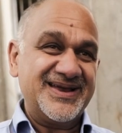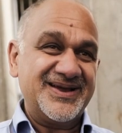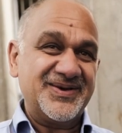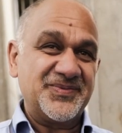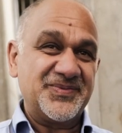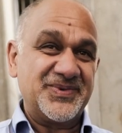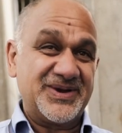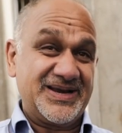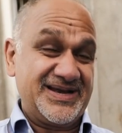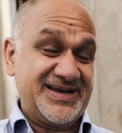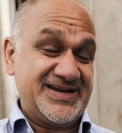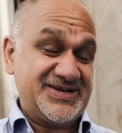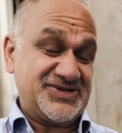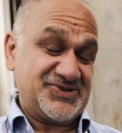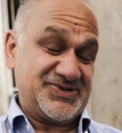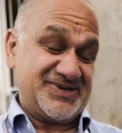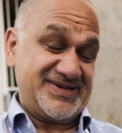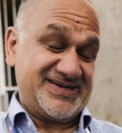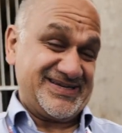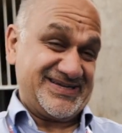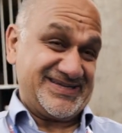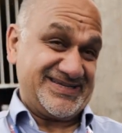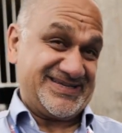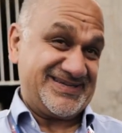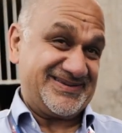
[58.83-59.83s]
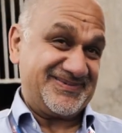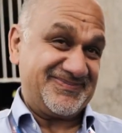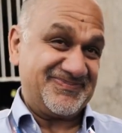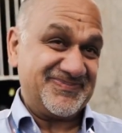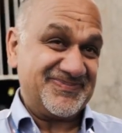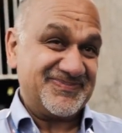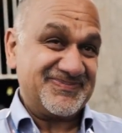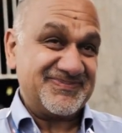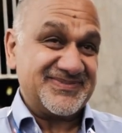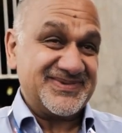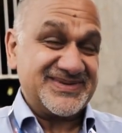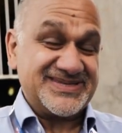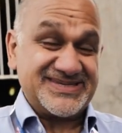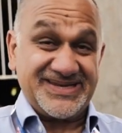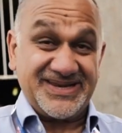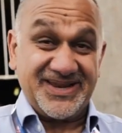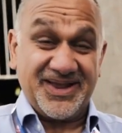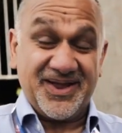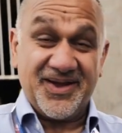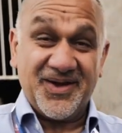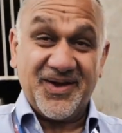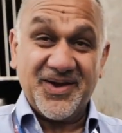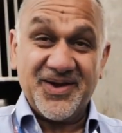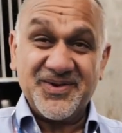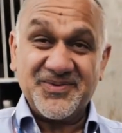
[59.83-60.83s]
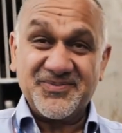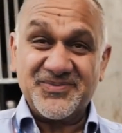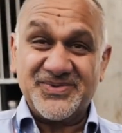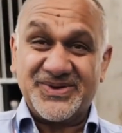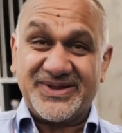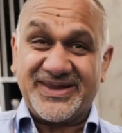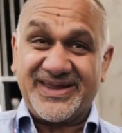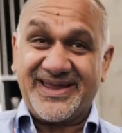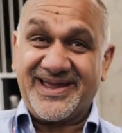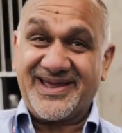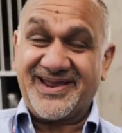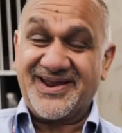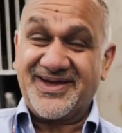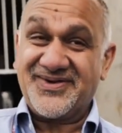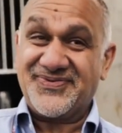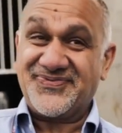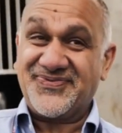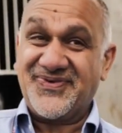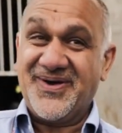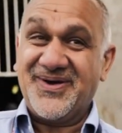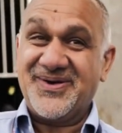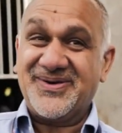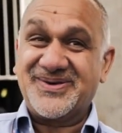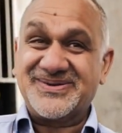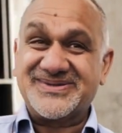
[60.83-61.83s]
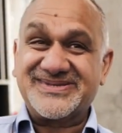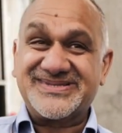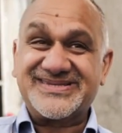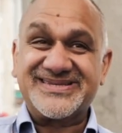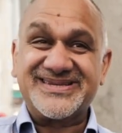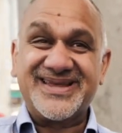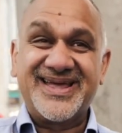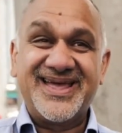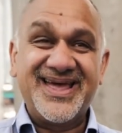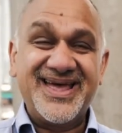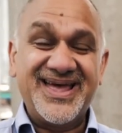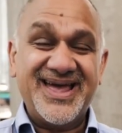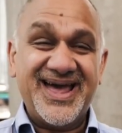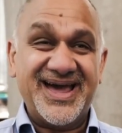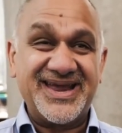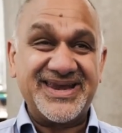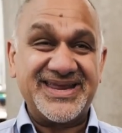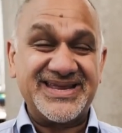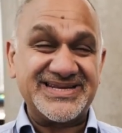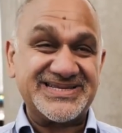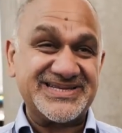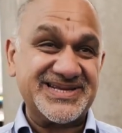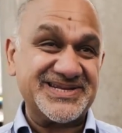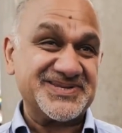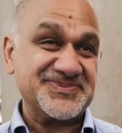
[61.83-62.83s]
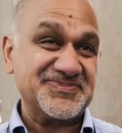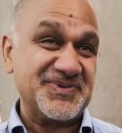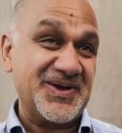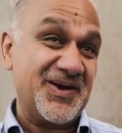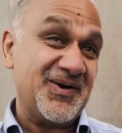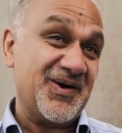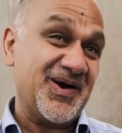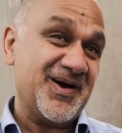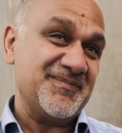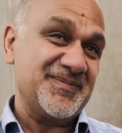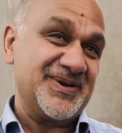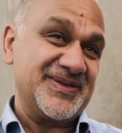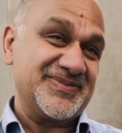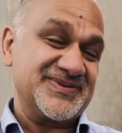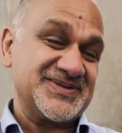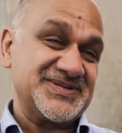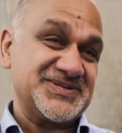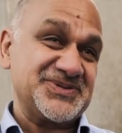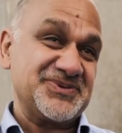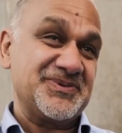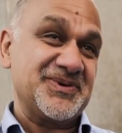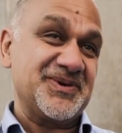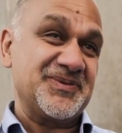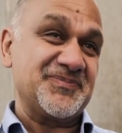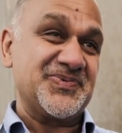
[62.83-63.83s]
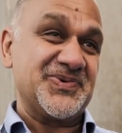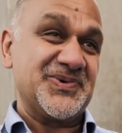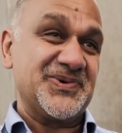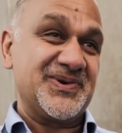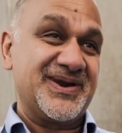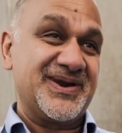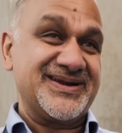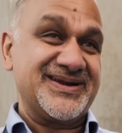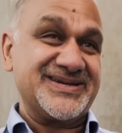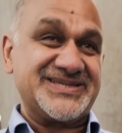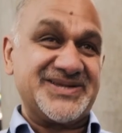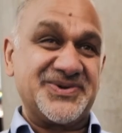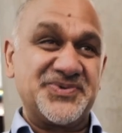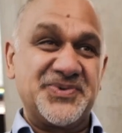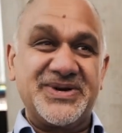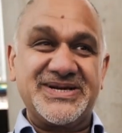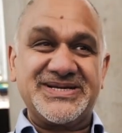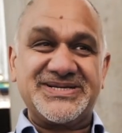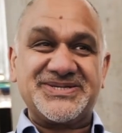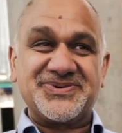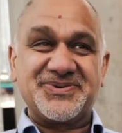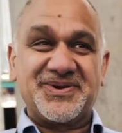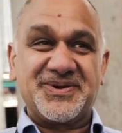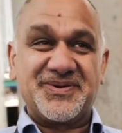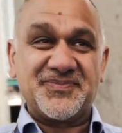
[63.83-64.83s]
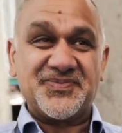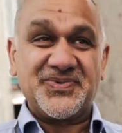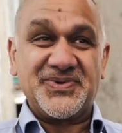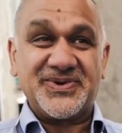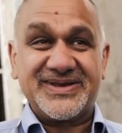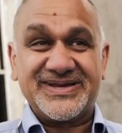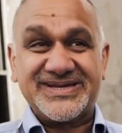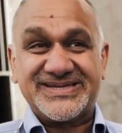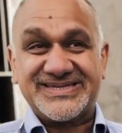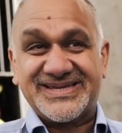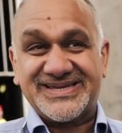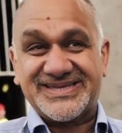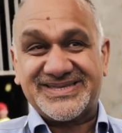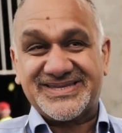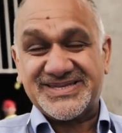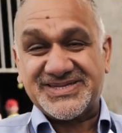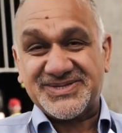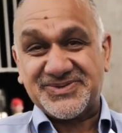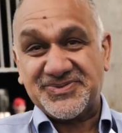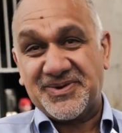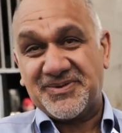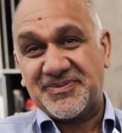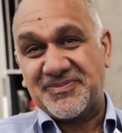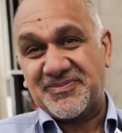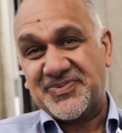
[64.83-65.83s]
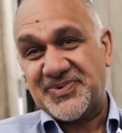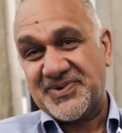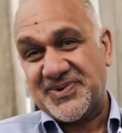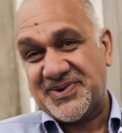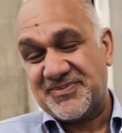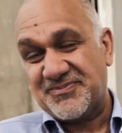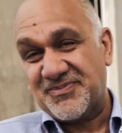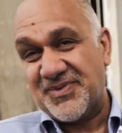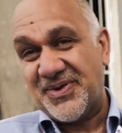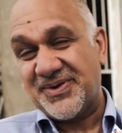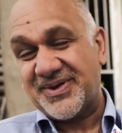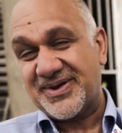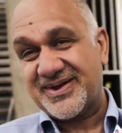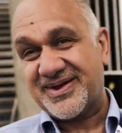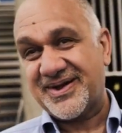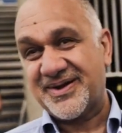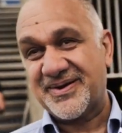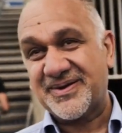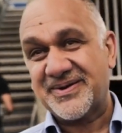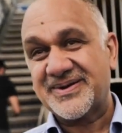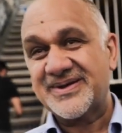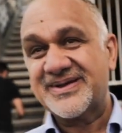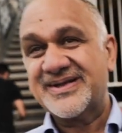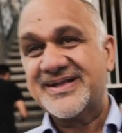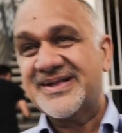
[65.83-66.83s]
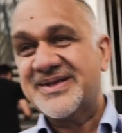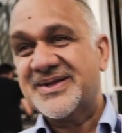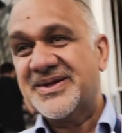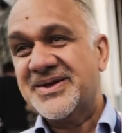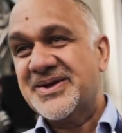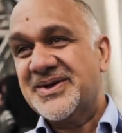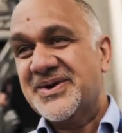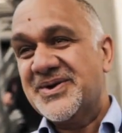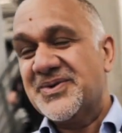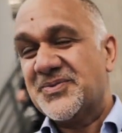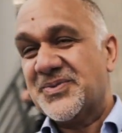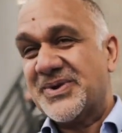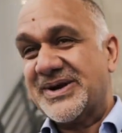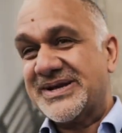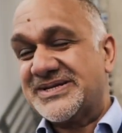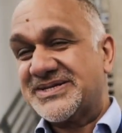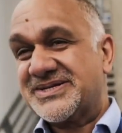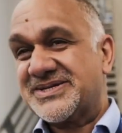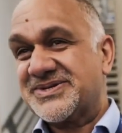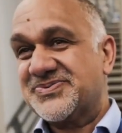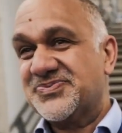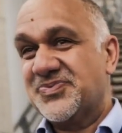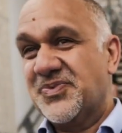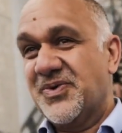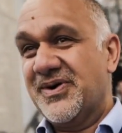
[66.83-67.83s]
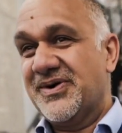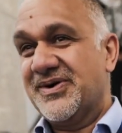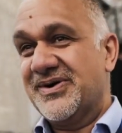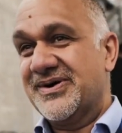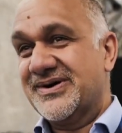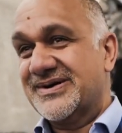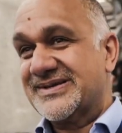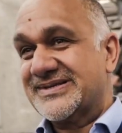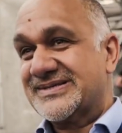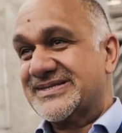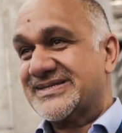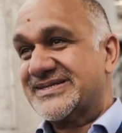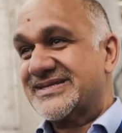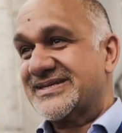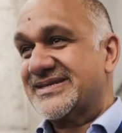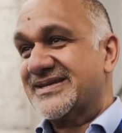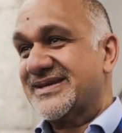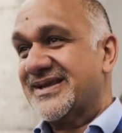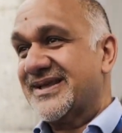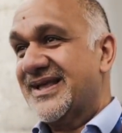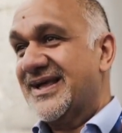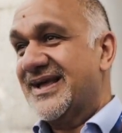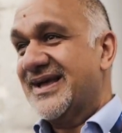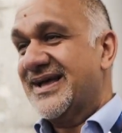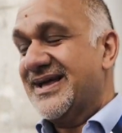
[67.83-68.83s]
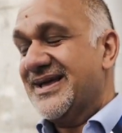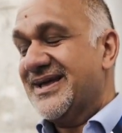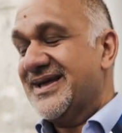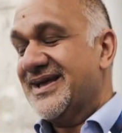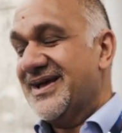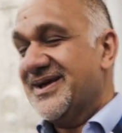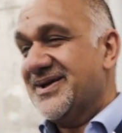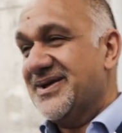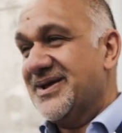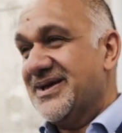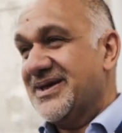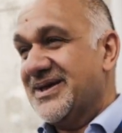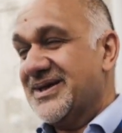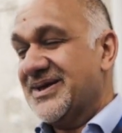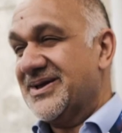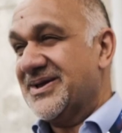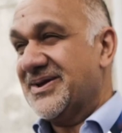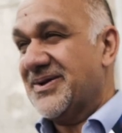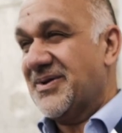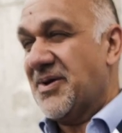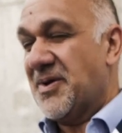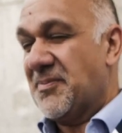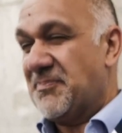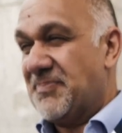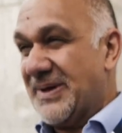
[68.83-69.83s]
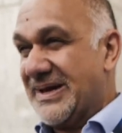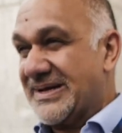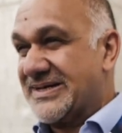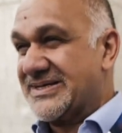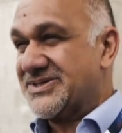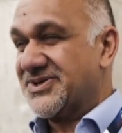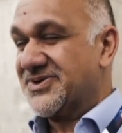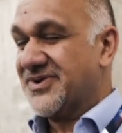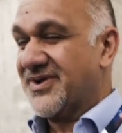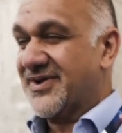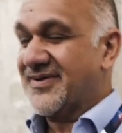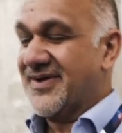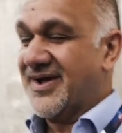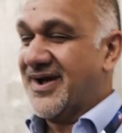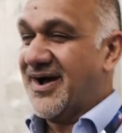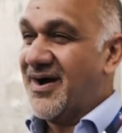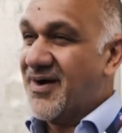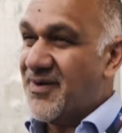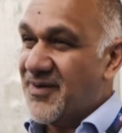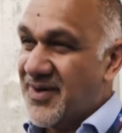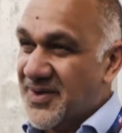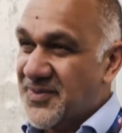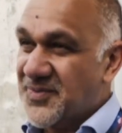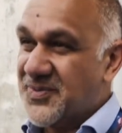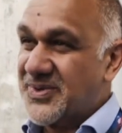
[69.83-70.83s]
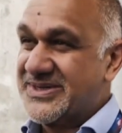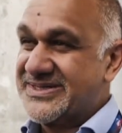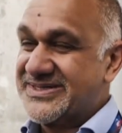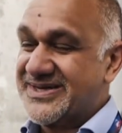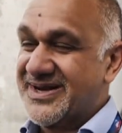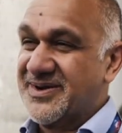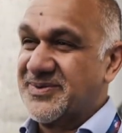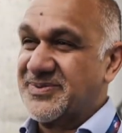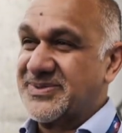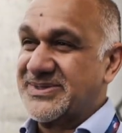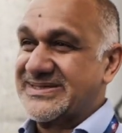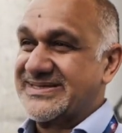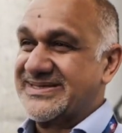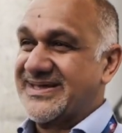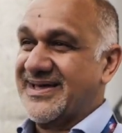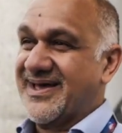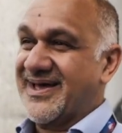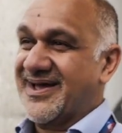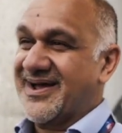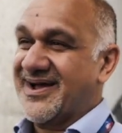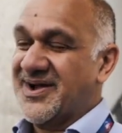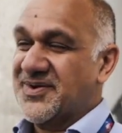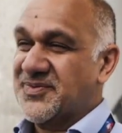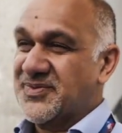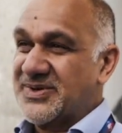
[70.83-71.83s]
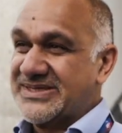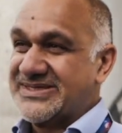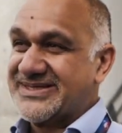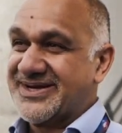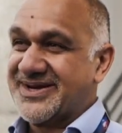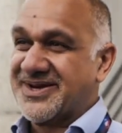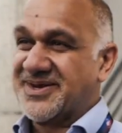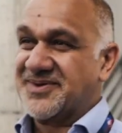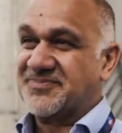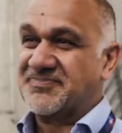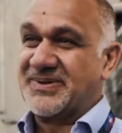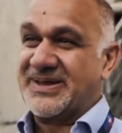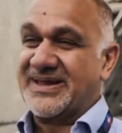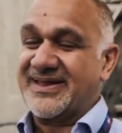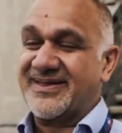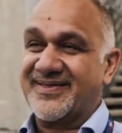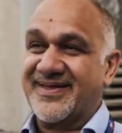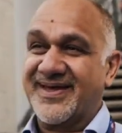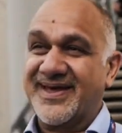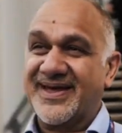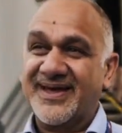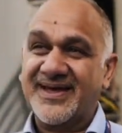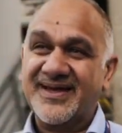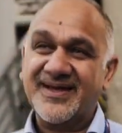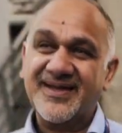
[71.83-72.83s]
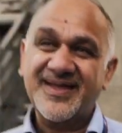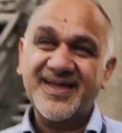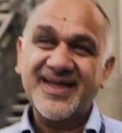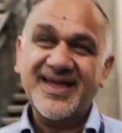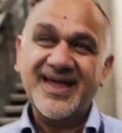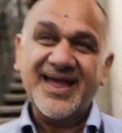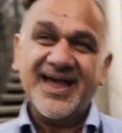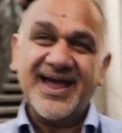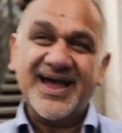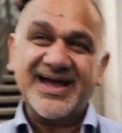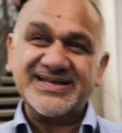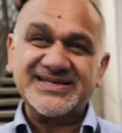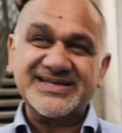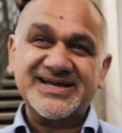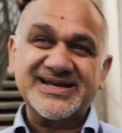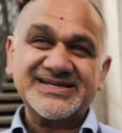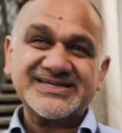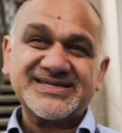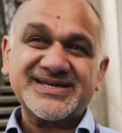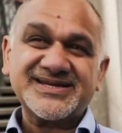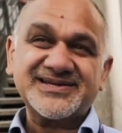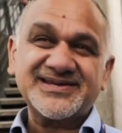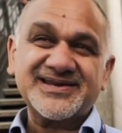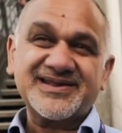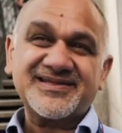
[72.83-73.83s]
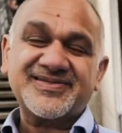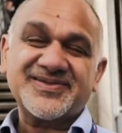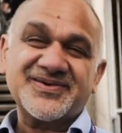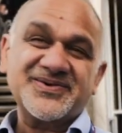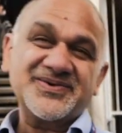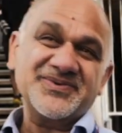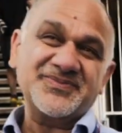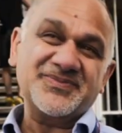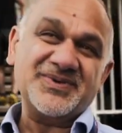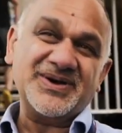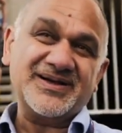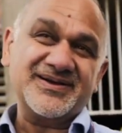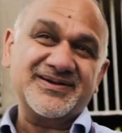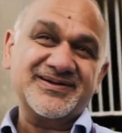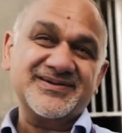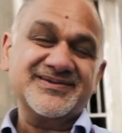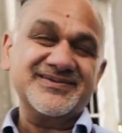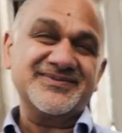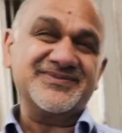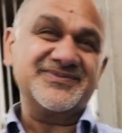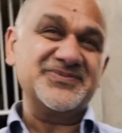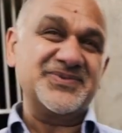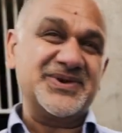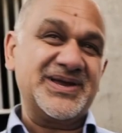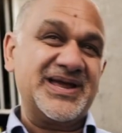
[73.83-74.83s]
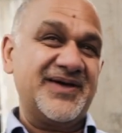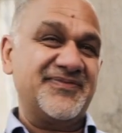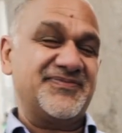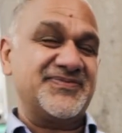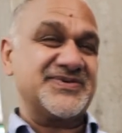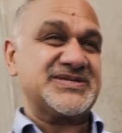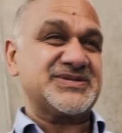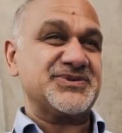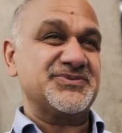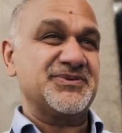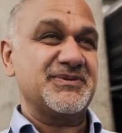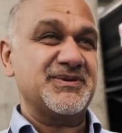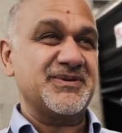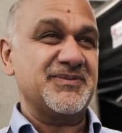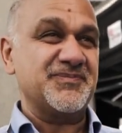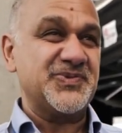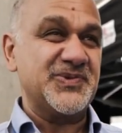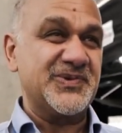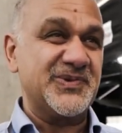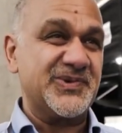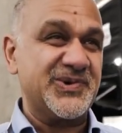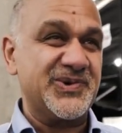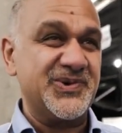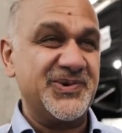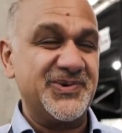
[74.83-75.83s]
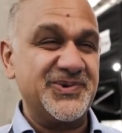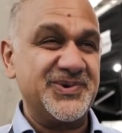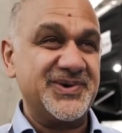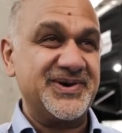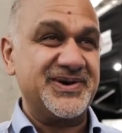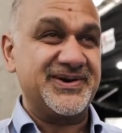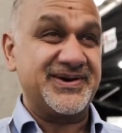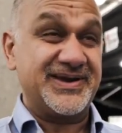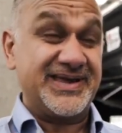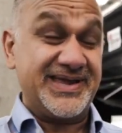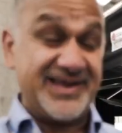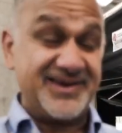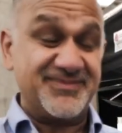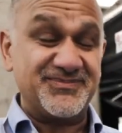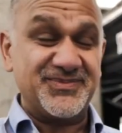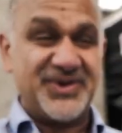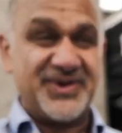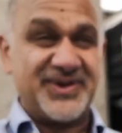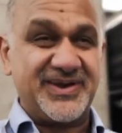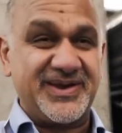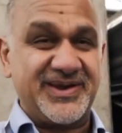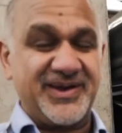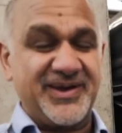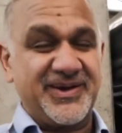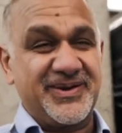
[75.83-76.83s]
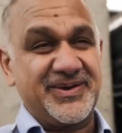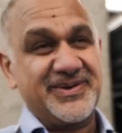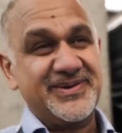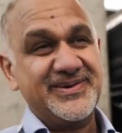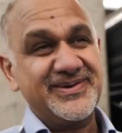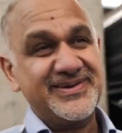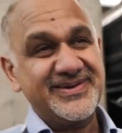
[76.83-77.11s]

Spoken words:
literally just sitting at home looking at our phones. And he said to me, oh, I'm at the swimming pool. said, which swimming pool? He said, the swimming pool in Monaco, which was, a big sort of like, oh, I wish I was there. I wish I could be there. And I suddenly thought, well, we have the swimming pool corner in Monaco.